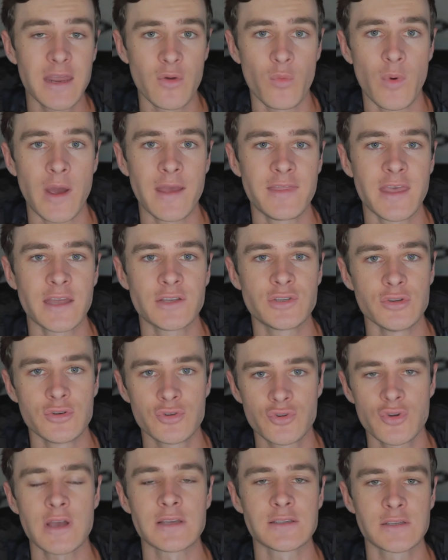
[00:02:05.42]
in a way that you
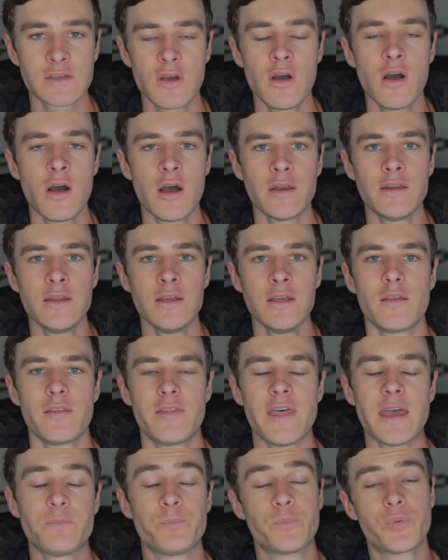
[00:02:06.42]
trust God,
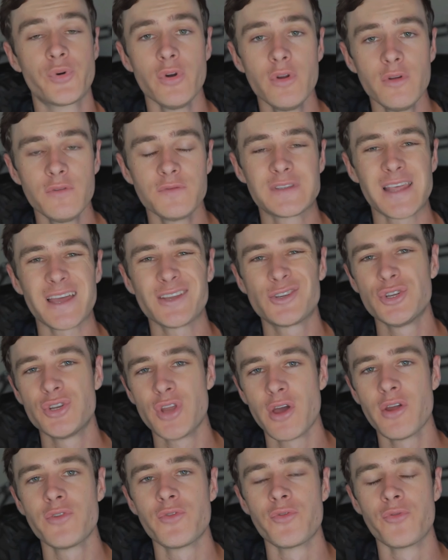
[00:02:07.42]
that proves that you
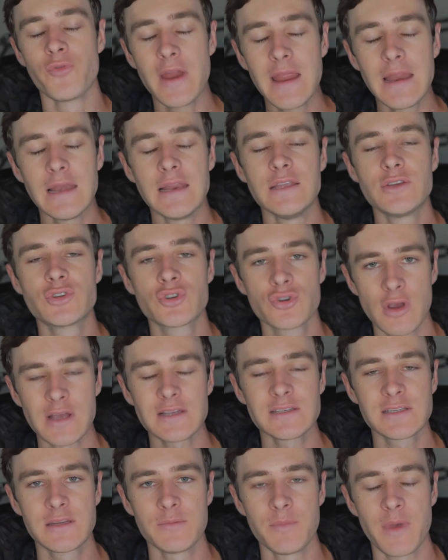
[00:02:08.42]
don't really
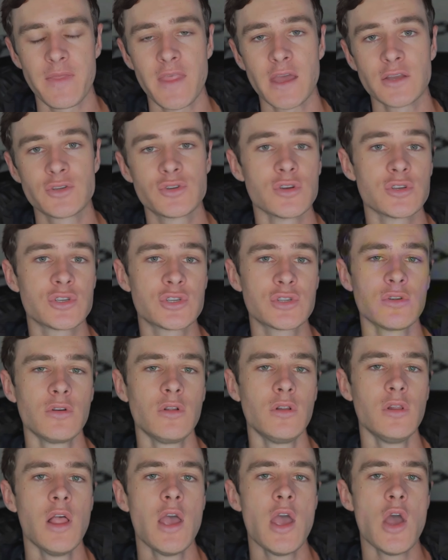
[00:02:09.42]
trust Him and that you're
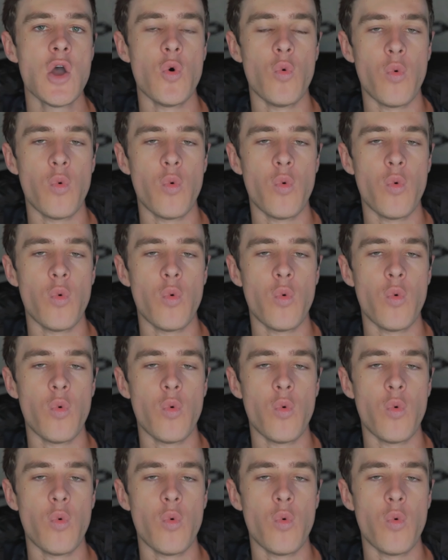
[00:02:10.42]
still